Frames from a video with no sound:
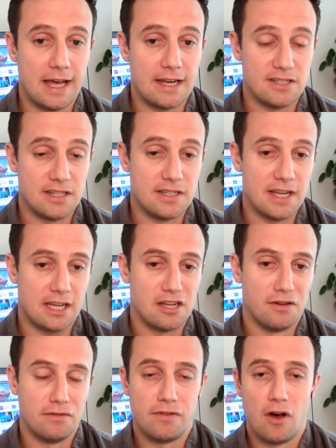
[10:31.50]
that is
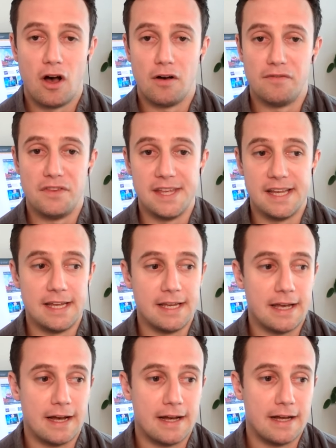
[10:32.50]
indicative of
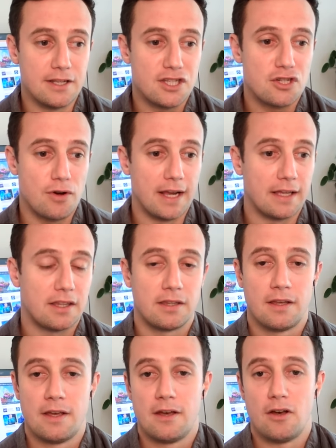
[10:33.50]
the
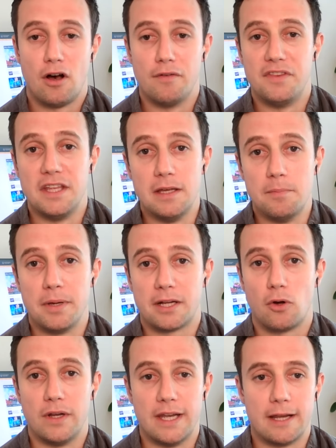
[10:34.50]
strength of the Bitcoin